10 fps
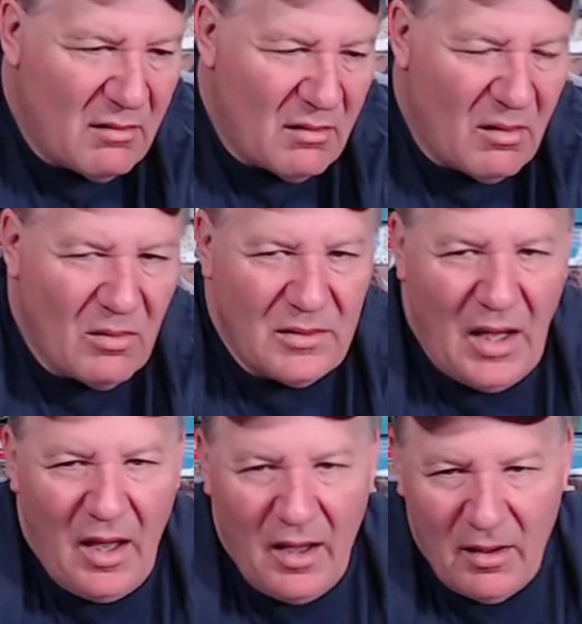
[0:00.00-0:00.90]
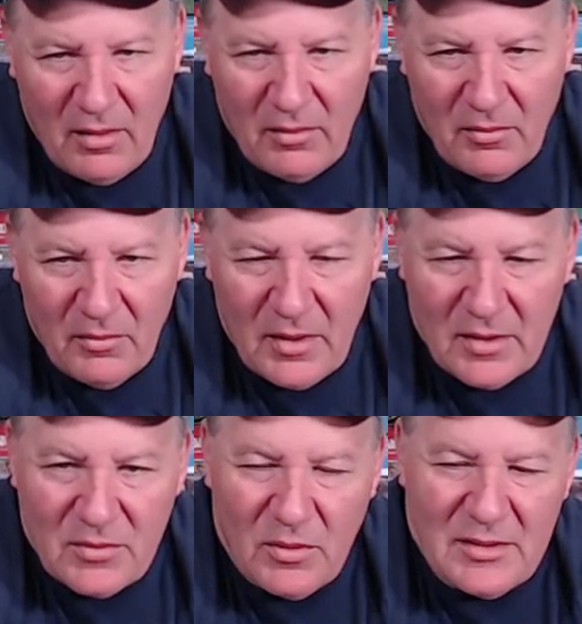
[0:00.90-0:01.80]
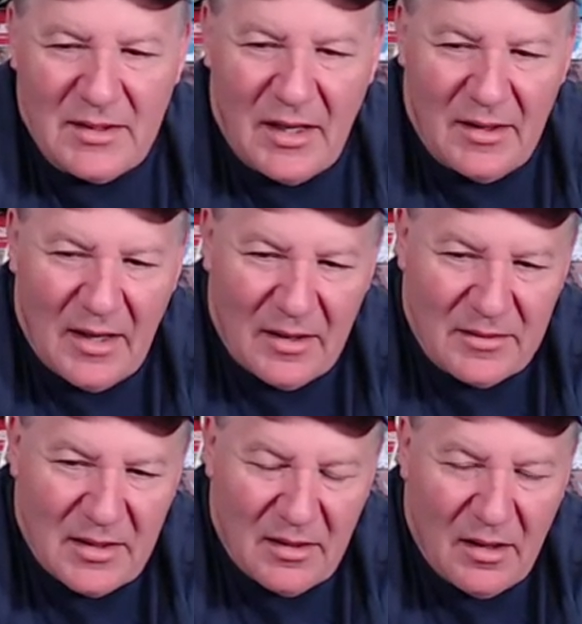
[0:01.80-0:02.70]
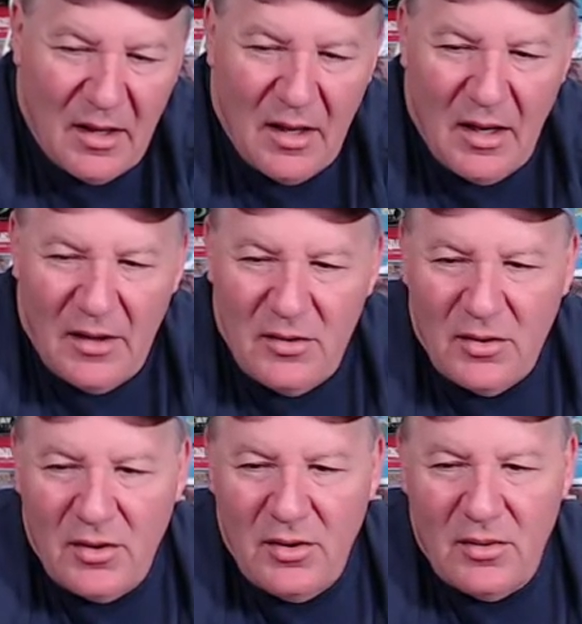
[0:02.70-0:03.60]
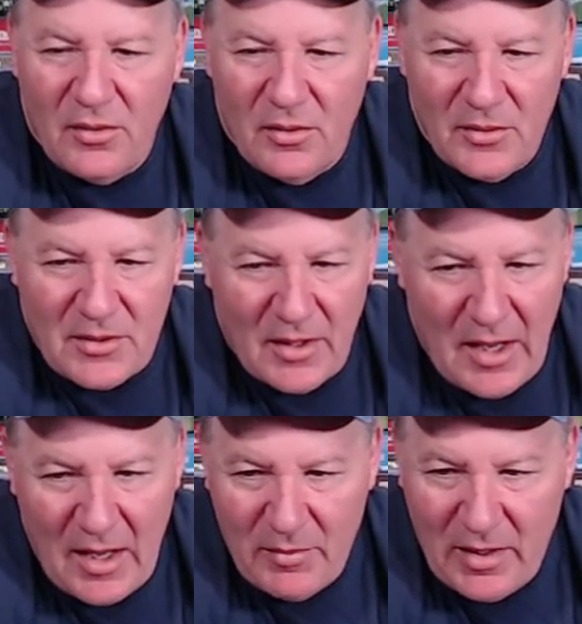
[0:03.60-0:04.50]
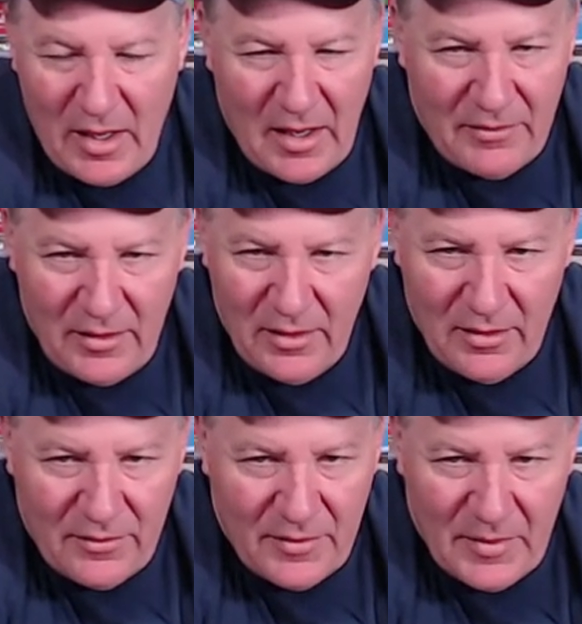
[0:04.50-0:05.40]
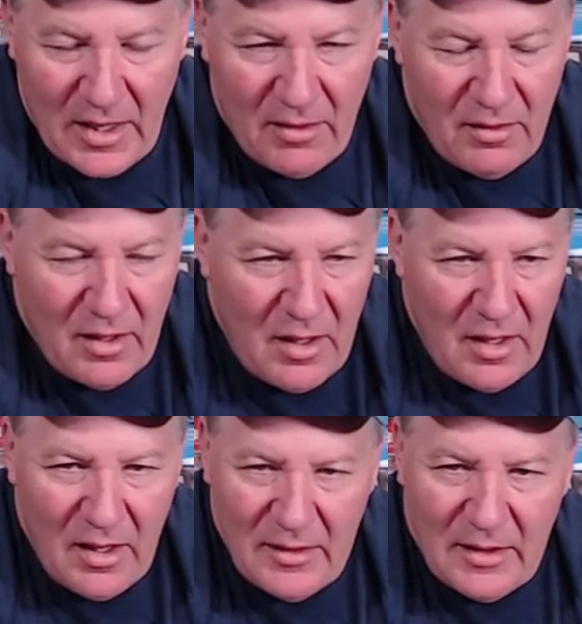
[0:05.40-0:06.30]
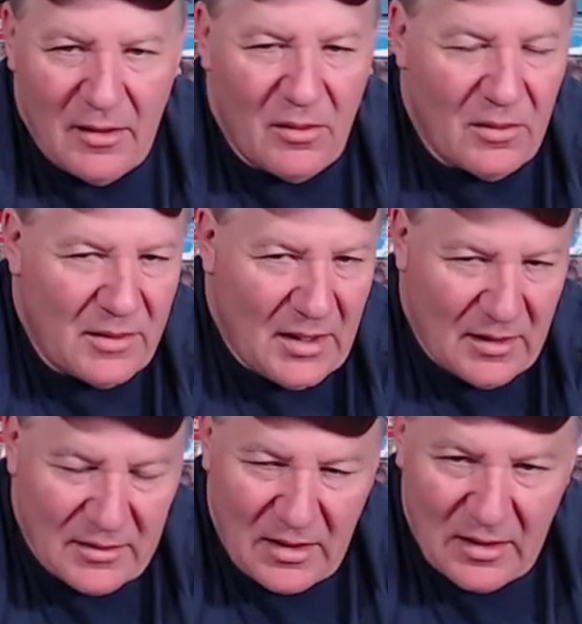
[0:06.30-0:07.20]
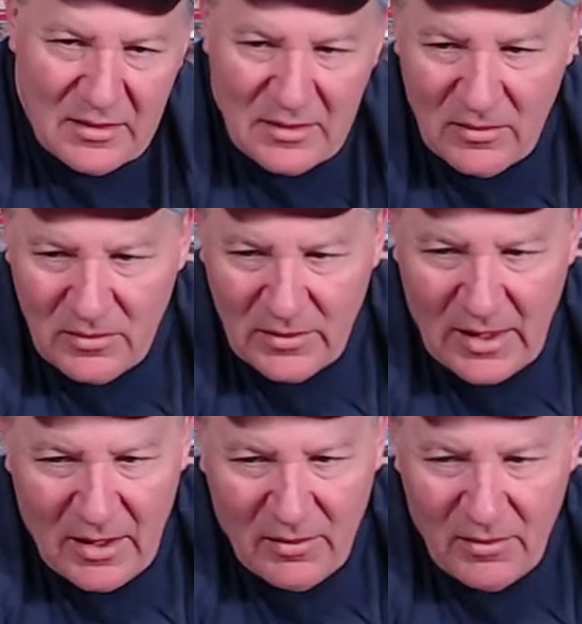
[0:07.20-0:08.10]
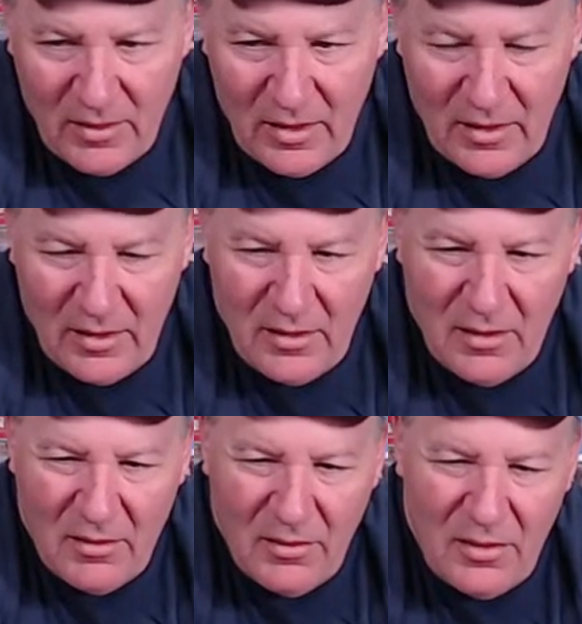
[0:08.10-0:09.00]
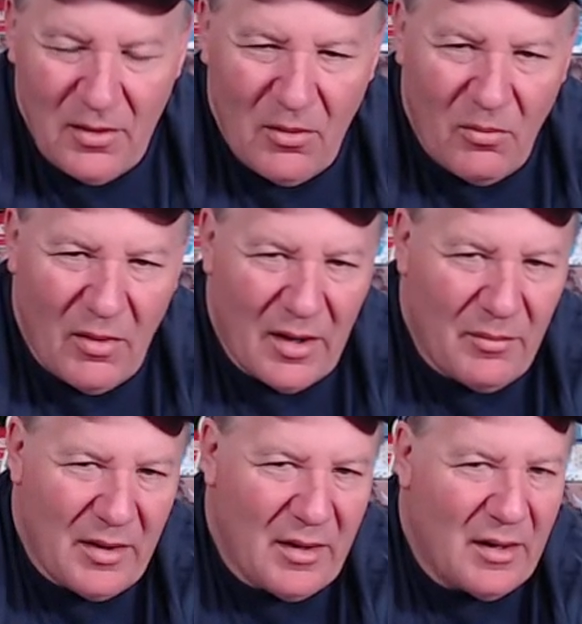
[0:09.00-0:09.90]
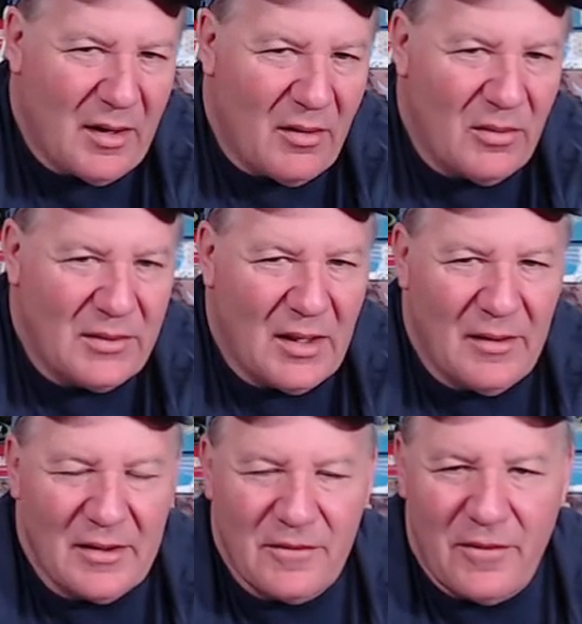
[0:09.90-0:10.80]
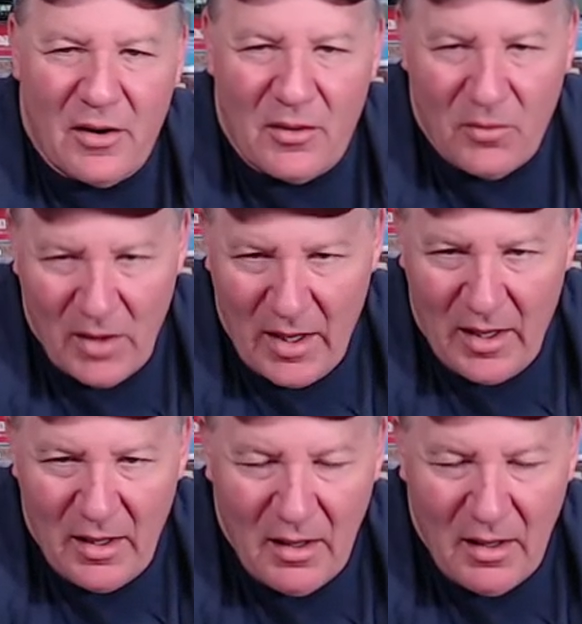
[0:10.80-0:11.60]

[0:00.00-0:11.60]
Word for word: a hotel because once they announce it, and you're you don't know what's going to happen a half a year from now and then the hotels get sold out and you know you don't want to be in a hotel that's far away